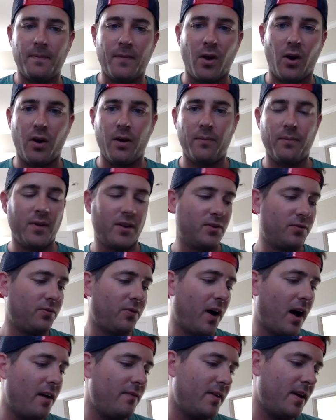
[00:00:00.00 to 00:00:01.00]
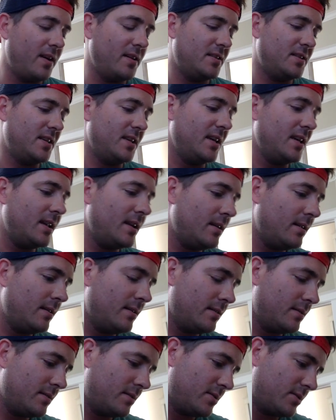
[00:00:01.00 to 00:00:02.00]
All right, that's 518.
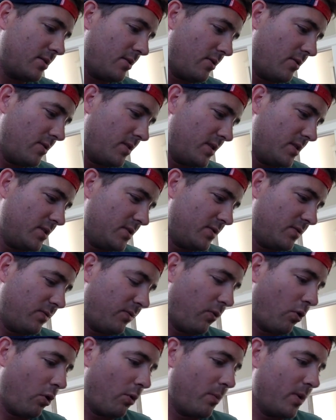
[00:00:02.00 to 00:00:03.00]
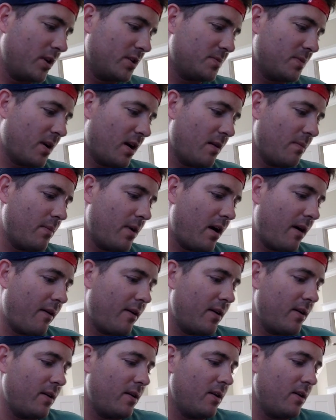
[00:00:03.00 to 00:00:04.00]
So he's 4 minutes behind
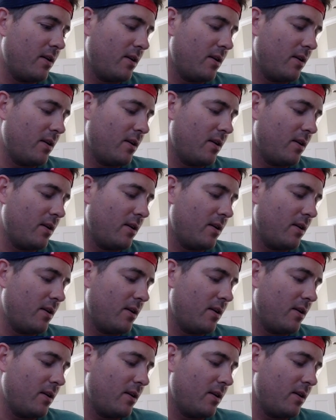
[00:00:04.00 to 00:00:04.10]
Barry.